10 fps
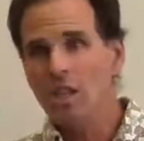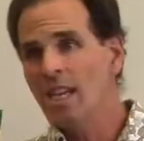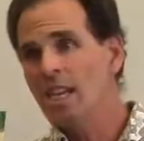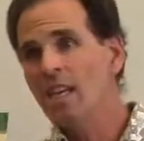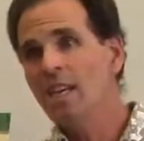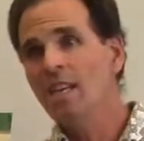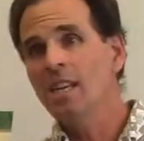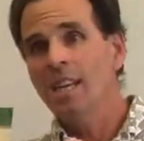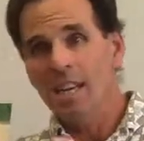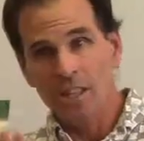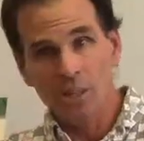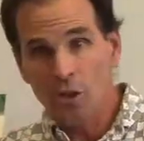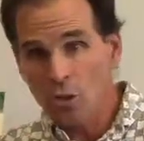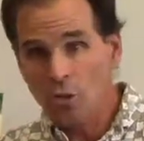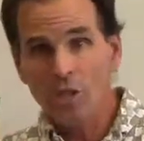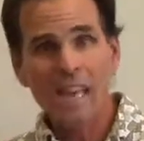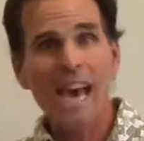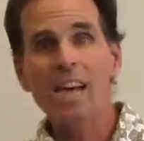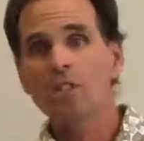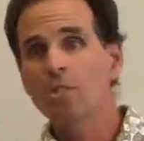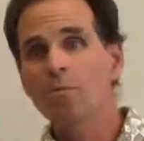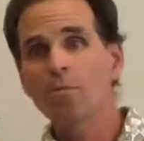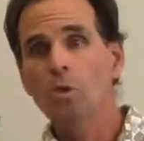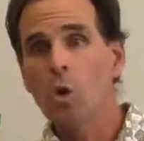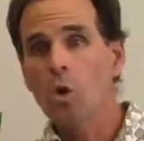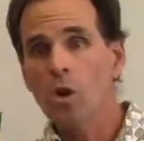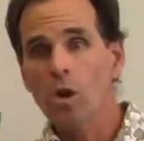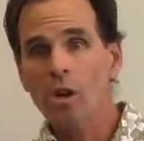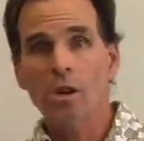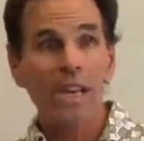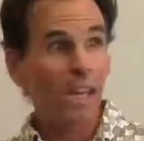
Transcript: in, an enthusiasm for,